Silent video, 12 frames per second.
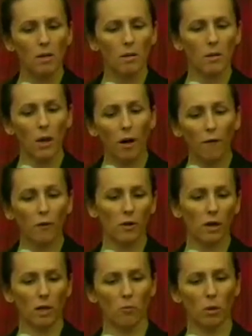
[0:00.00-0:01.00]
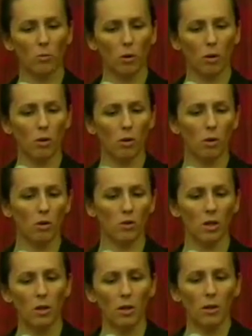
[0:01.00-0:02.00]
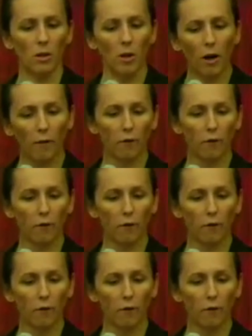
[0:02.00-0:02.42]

not for 911 calls, not